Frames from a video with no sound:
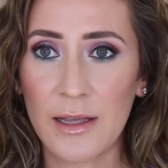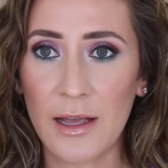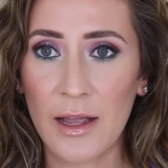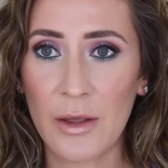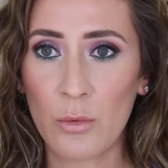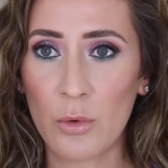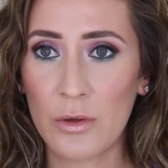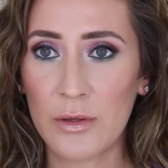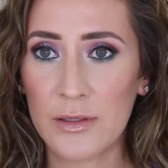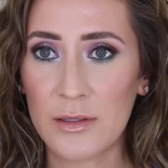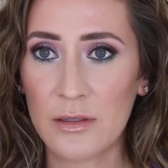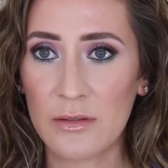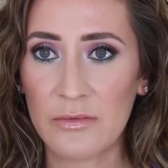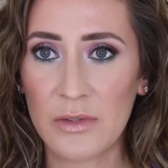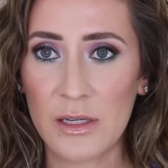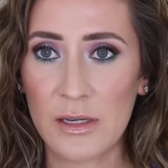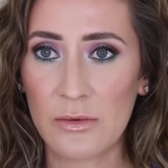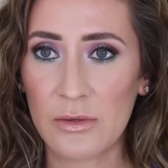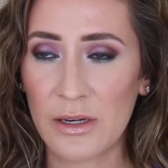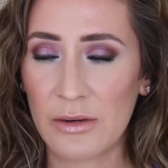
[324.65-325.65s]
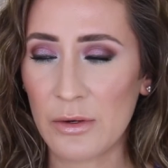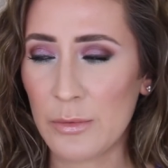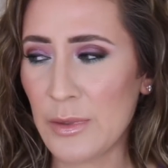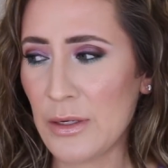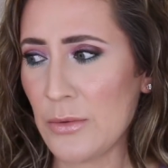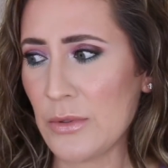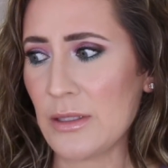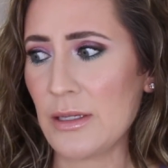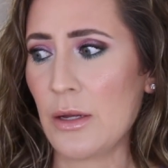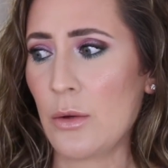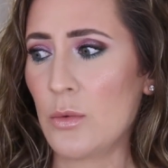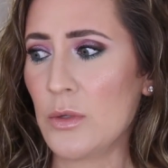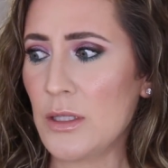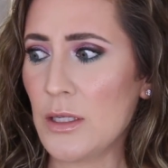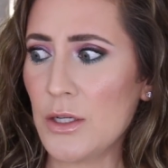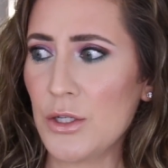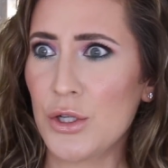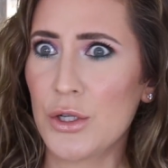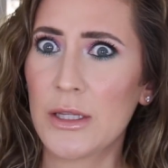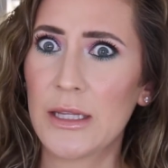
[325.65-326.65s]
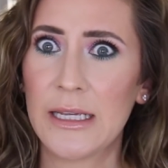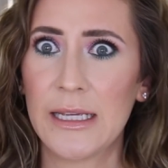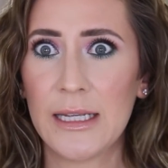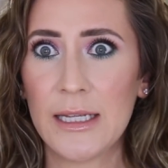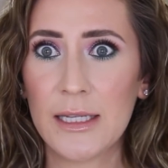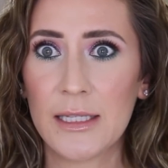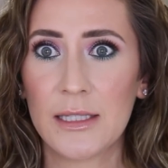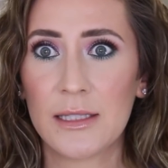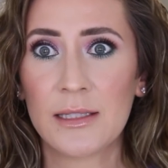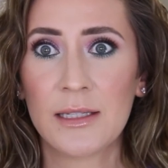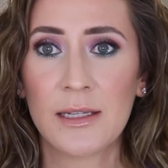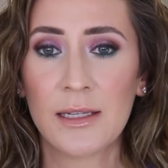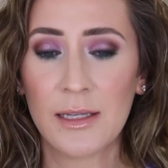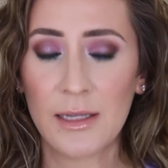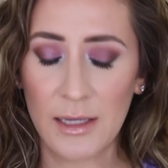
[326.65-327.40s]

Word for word: I wore this in a video and everybody was like, what's on your lids?